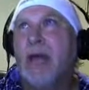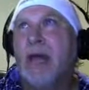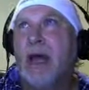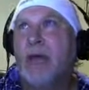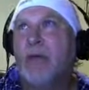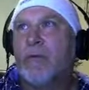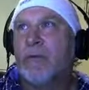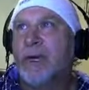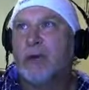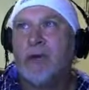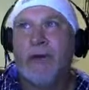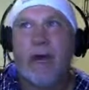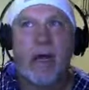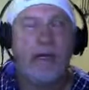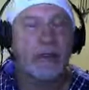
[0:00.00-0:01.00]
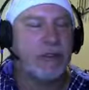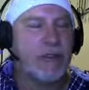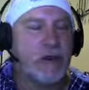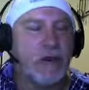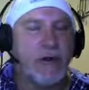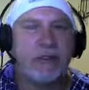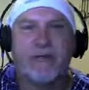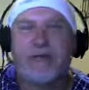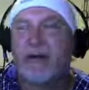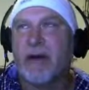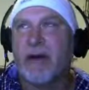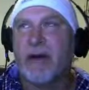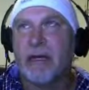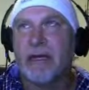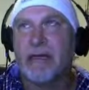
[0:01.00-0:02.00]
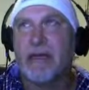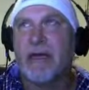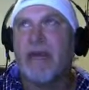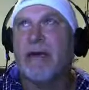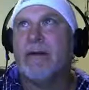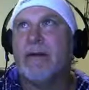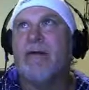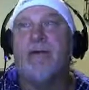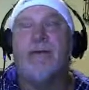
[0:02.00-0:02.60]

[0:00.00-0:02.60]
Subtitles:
And we do not charge for anything,